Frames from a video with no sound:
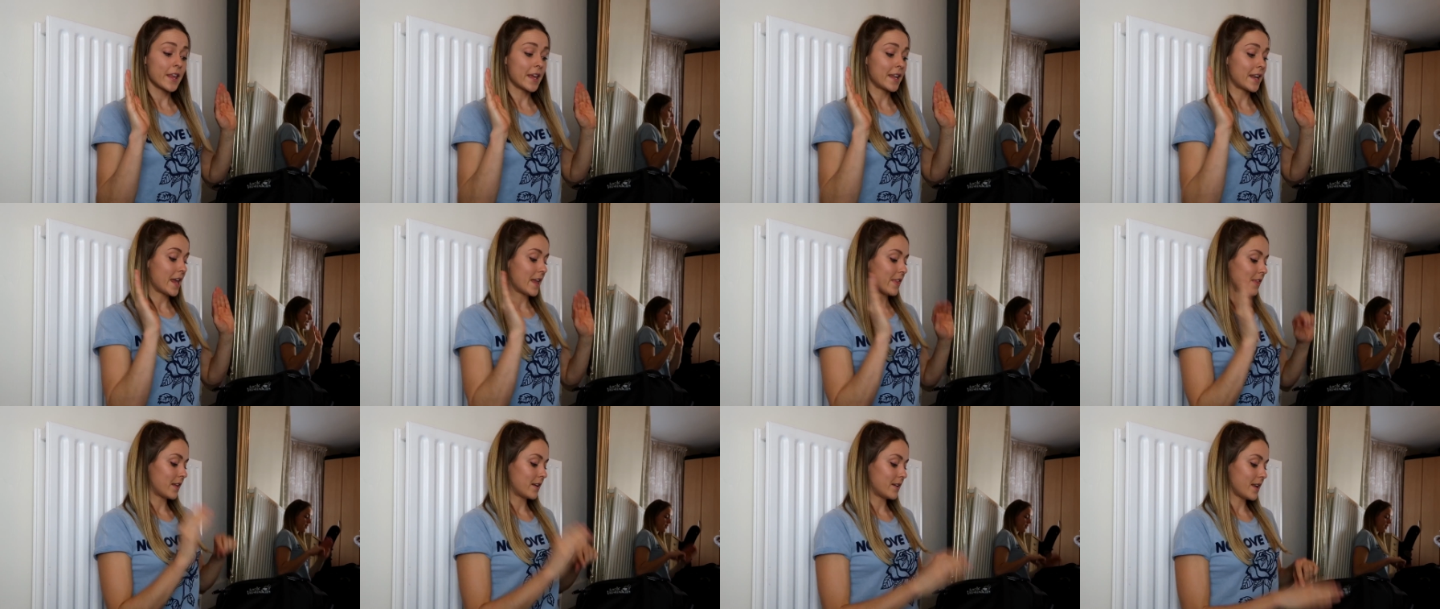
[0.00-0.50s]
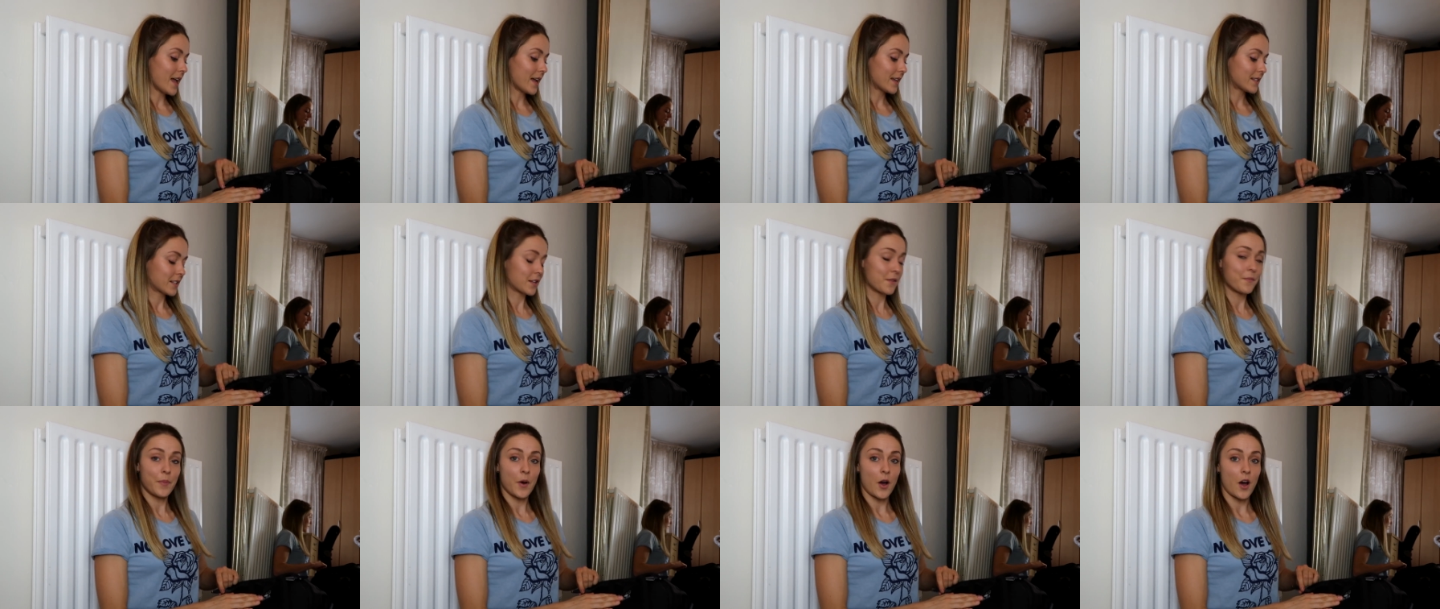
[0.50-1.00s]
So then in the
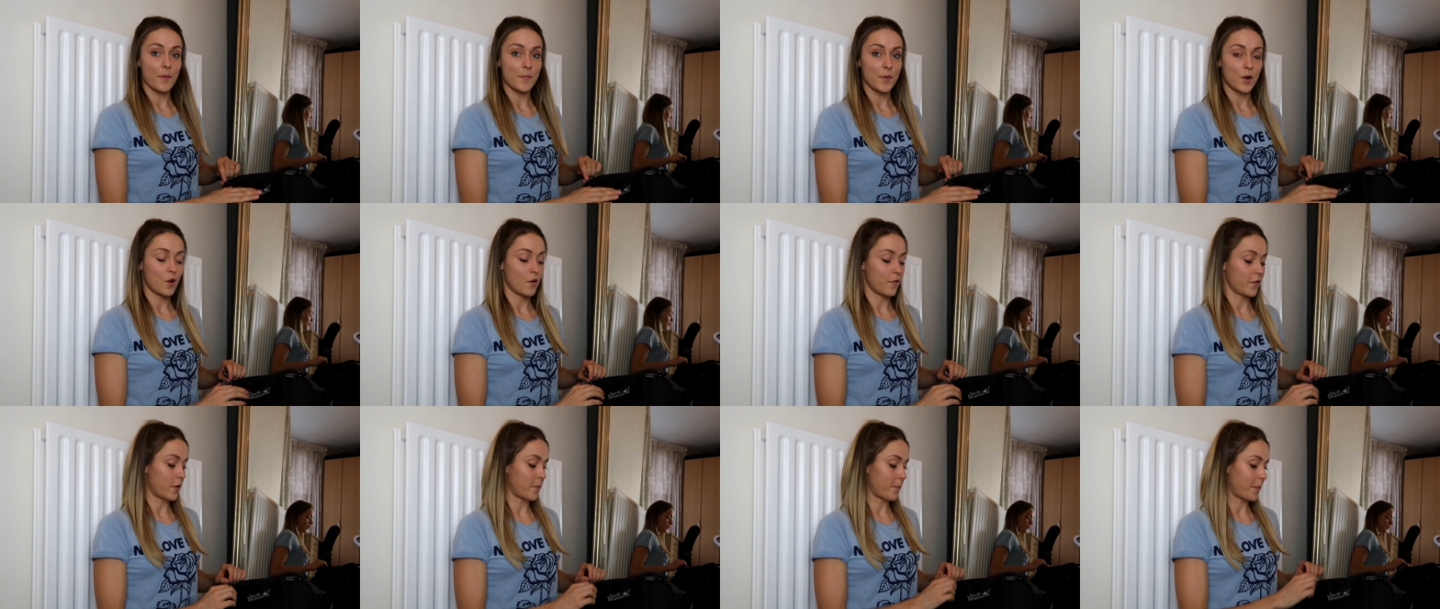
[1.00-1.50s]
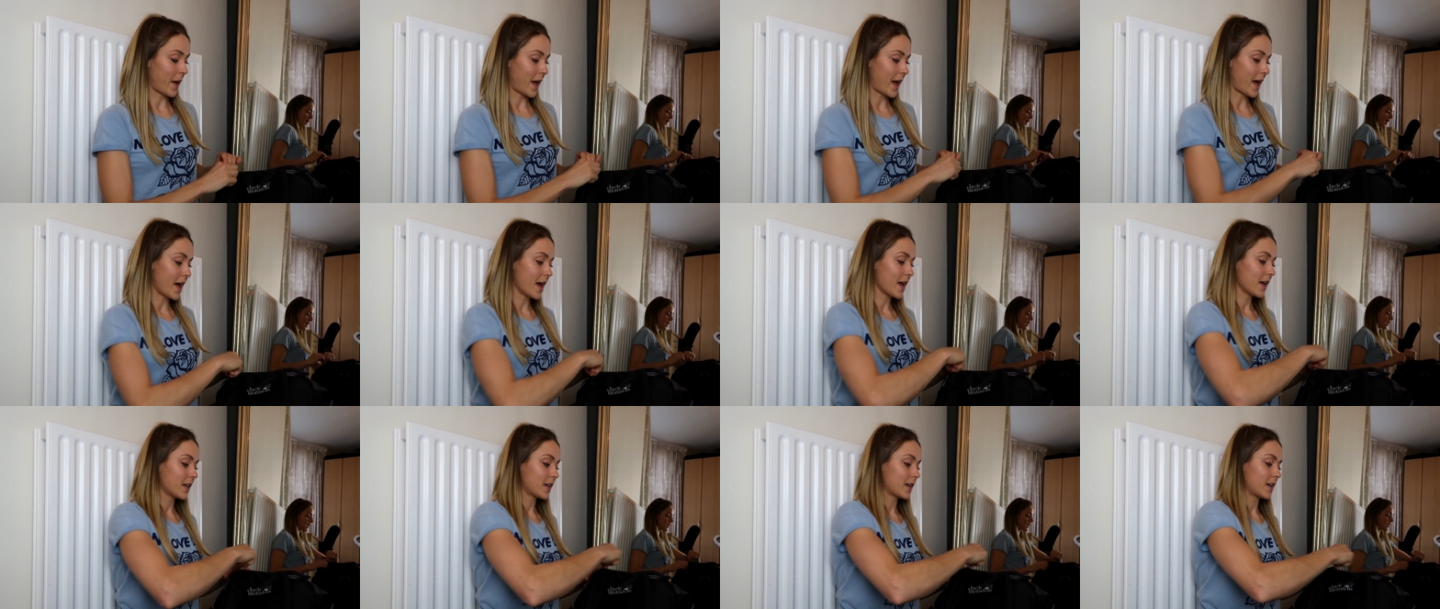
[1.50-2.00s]
next compartment of the
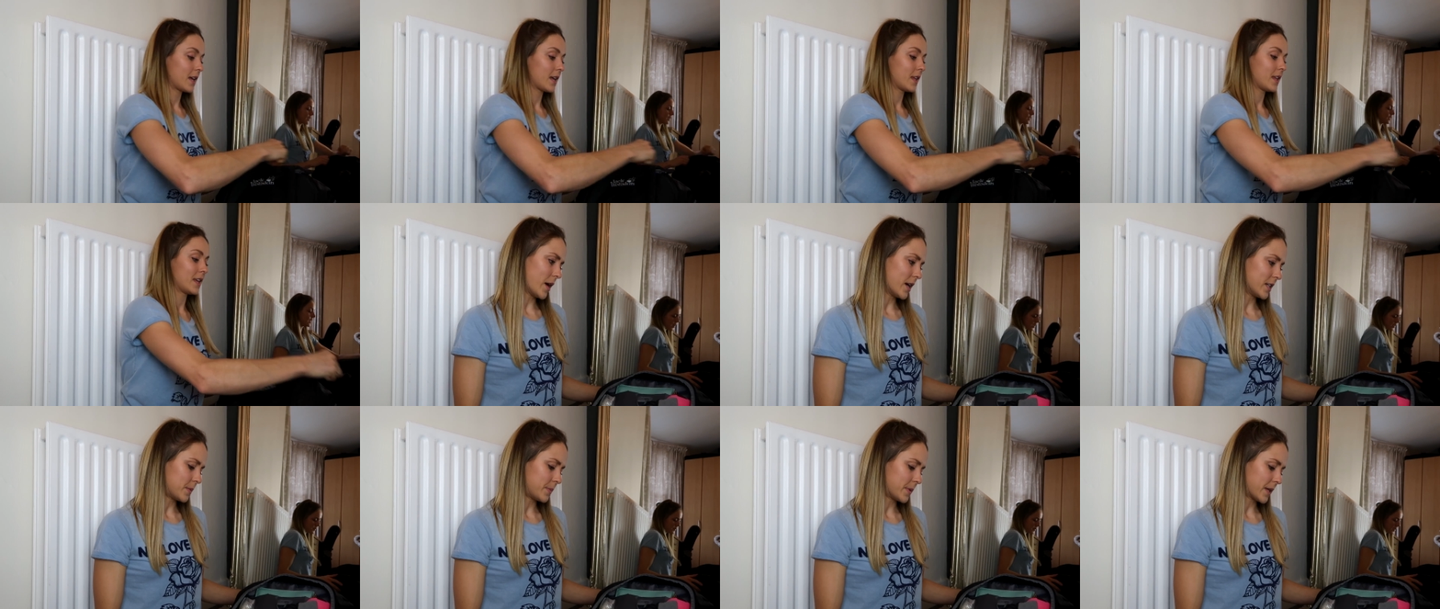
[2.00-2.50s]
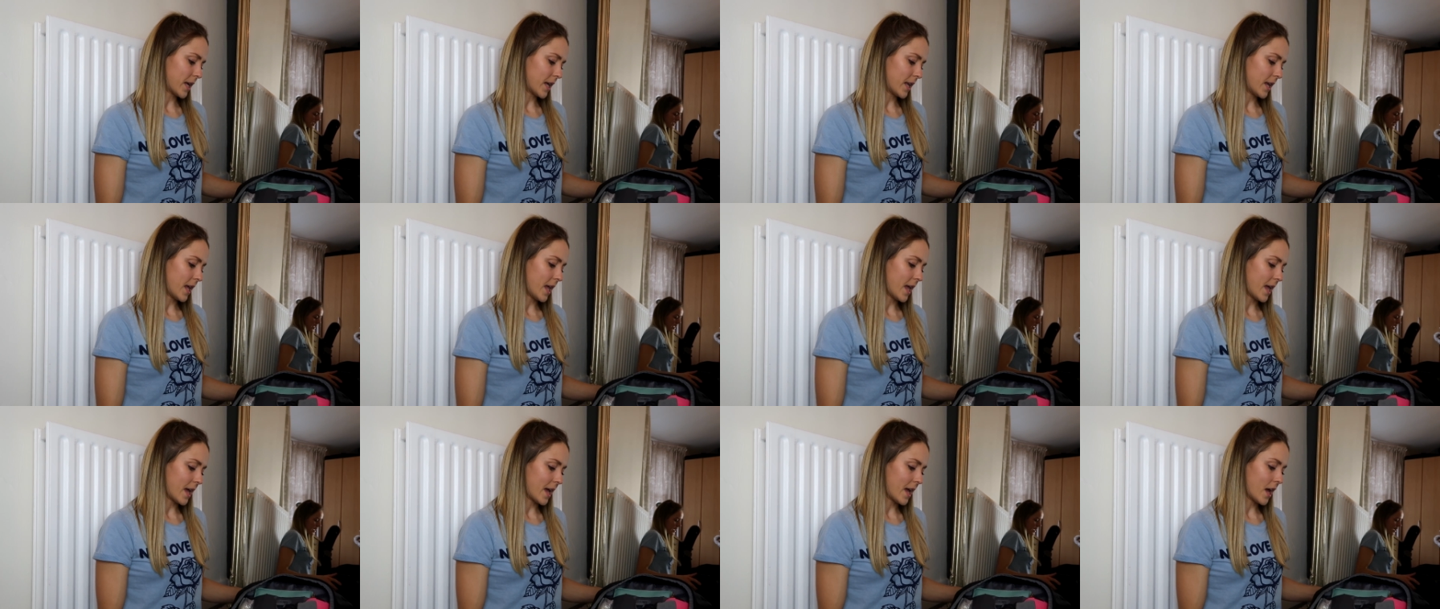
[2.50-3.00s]
bag, where to begin
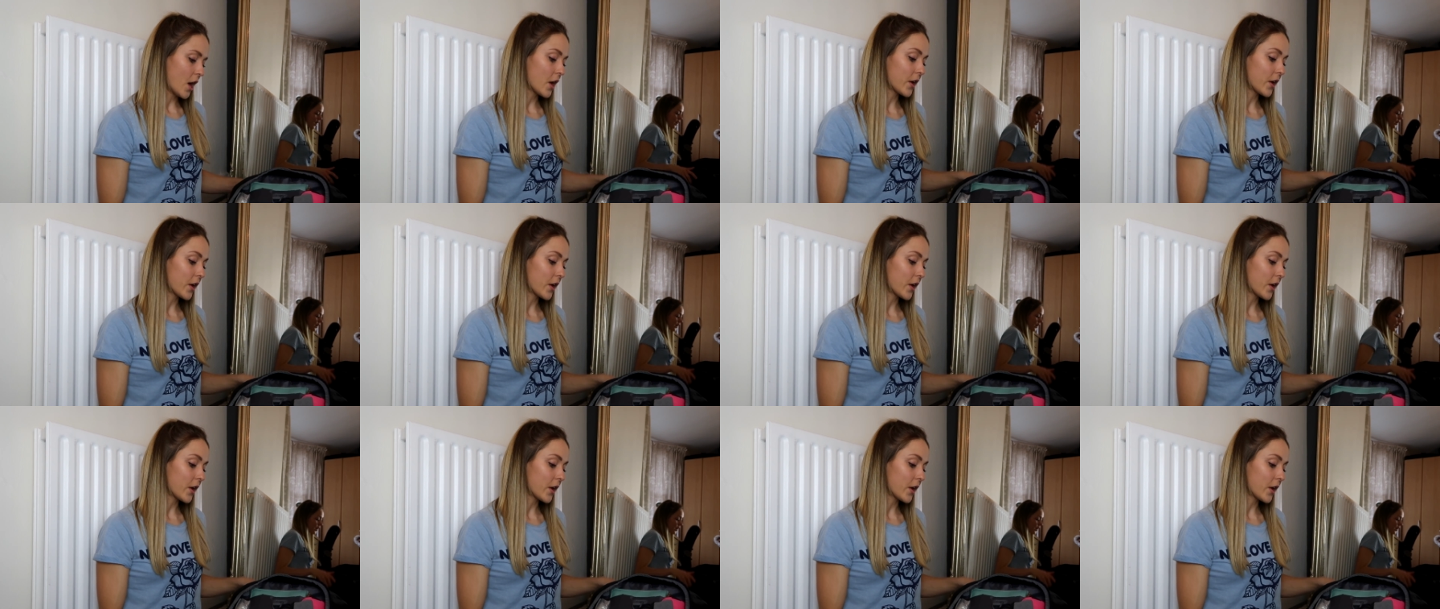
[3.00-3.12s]
here?